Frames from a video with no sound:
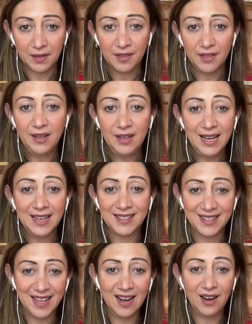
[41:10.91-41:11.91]
the less
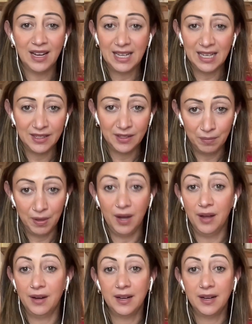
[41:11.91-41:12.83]
they're likely to burn.